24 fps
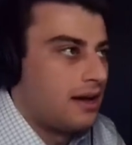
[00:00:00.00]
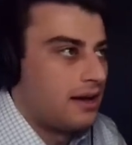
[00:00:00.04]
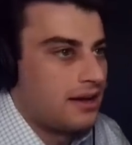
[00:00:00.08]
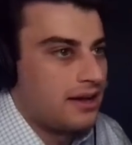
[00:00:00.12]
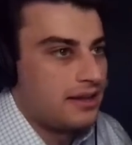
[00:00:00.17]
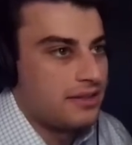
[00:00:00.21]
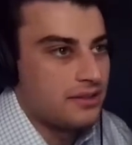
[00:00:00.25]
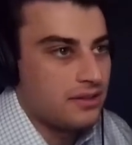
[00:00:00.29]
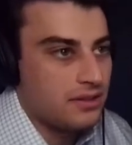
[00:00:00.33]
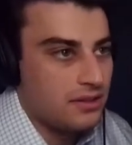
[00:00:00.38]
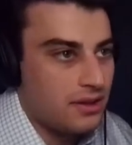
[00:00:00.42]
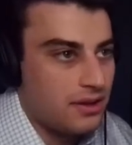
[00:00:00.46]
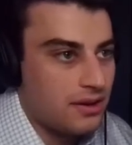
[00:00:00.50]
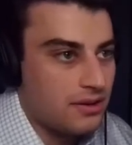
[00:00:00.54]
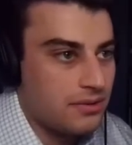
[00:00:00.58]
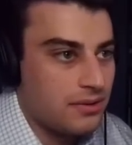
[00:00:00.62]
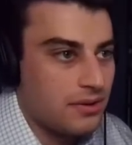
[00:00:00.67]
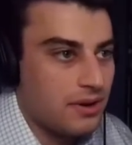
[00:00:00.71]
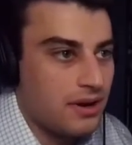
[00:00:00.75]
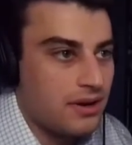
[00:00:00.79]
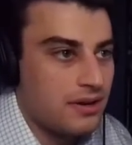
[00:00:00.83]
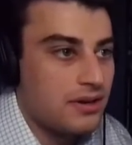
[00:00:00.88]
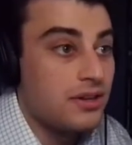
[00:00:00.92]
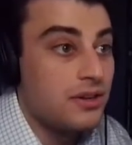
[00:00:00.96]
In the long
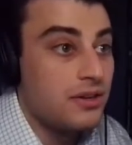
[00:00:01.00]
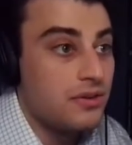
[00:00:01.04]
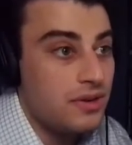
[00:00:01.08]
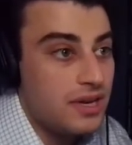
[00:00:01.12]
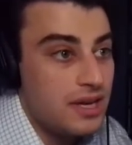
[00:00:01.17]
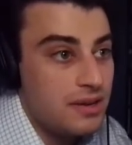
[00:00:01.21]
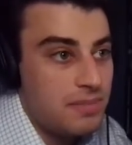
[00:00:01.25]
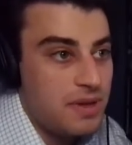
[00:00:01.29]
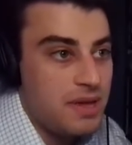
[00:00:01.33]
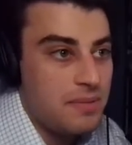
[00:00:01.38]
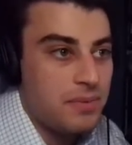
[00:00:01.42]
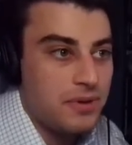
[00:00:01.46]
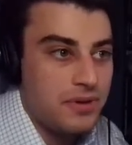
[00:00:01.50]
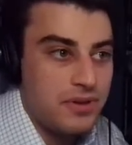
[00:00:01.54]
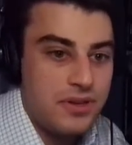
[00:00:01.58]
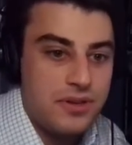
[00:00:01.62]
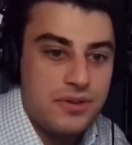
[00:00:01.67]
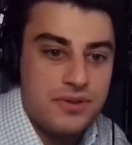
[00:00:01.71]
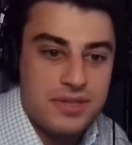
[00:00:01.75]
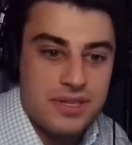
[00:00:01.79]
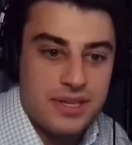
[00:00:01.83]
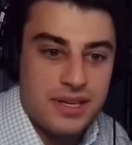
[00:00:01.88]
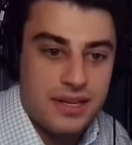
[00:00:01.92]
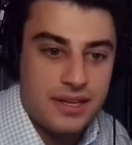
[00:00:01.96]
run, you need people
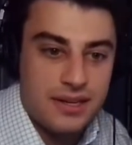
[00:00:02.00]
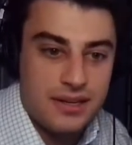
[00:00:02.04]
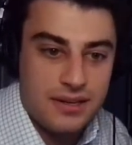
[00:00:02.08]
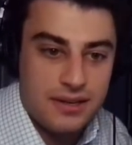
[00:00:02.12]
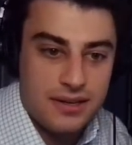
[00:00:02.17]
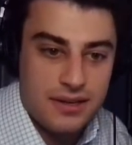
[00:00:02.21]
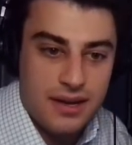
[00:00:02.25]
using it.